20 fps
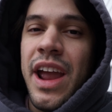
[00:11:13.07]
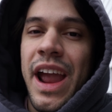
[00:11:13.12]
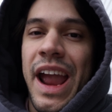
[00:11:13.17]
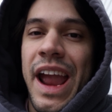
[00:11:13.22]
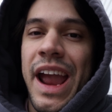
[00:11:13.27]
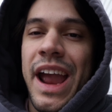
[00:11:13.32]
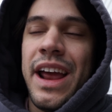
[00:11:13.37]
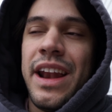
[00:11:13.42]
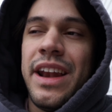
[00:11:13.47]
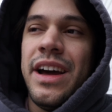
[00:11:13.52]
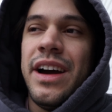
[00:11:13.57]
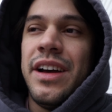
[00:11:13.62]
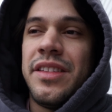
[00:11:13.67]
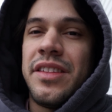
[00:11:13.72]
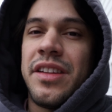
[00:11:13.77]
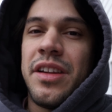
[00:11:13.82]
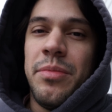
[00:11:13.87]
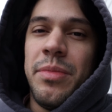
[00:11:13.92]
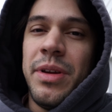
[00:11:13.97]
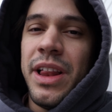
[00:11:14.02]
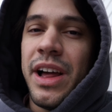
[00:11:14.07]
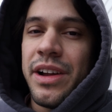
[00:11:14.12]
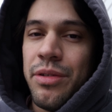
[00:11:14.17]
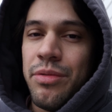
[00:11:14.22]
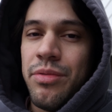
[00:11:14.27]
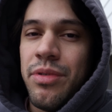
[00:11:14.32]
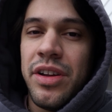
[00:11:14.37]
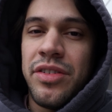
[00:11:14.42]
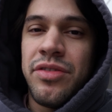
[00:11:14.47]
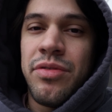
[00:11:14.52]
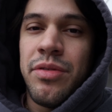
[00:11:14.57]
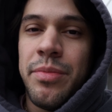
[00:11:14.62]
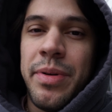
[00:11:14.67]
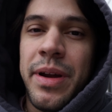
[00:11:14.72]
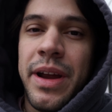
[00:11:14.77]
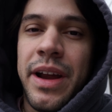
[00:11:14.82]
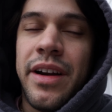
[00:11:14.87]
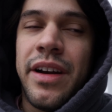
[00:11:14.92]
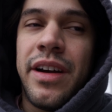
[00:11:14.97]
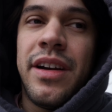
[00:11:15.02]
and it's gonna be like a rust
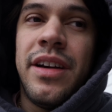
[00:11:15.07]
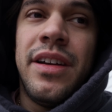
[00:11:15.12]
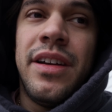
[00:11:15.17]
repair,